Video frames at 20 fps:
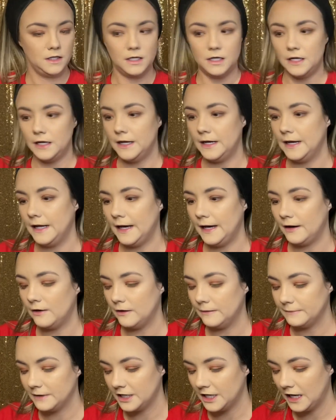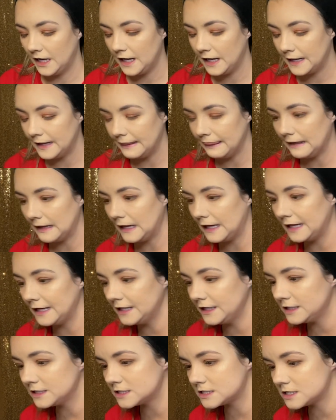Now I'm gonna
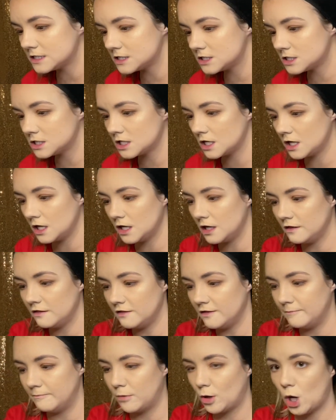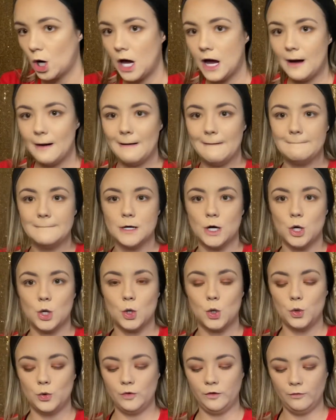highlight the brow
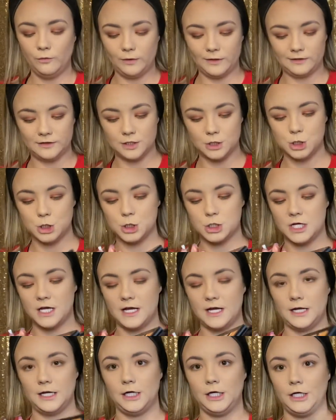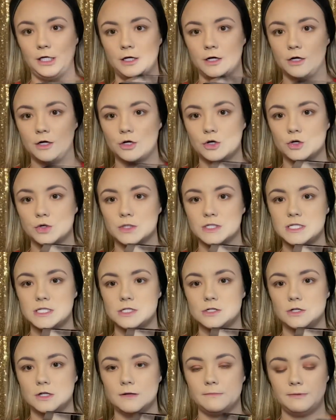bone with the shade
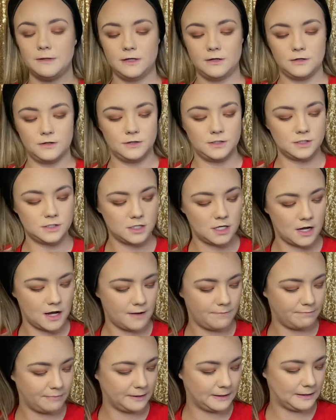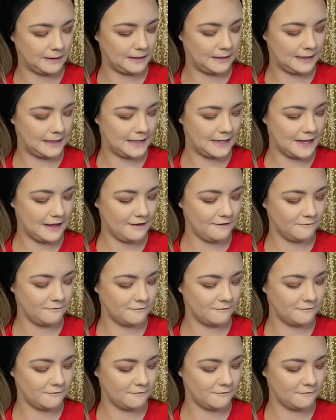Crystal up here in the top left.